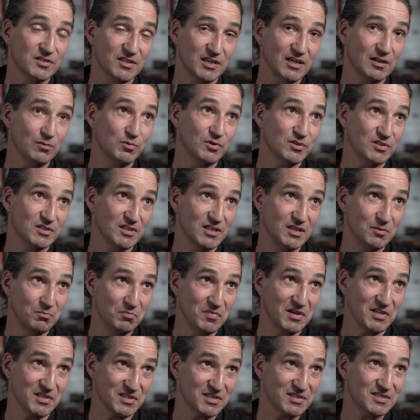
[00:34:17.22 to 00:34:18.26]
The scale was
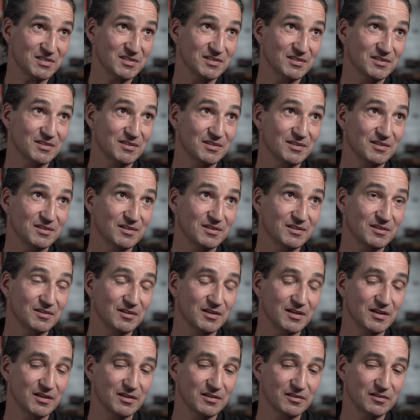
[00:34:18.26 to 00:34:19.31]
immense.
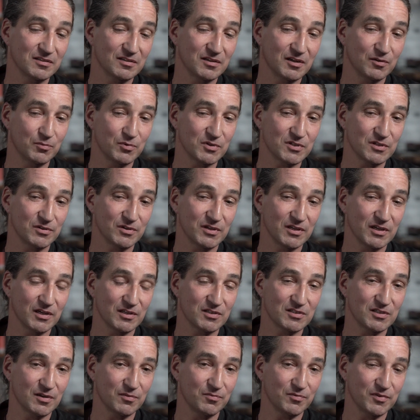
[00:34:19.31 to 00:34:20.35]
And I was looking
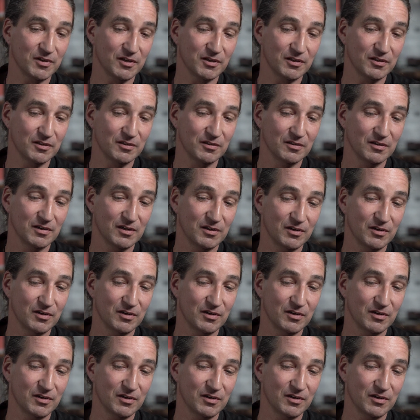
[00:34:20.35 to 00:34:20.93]
at something,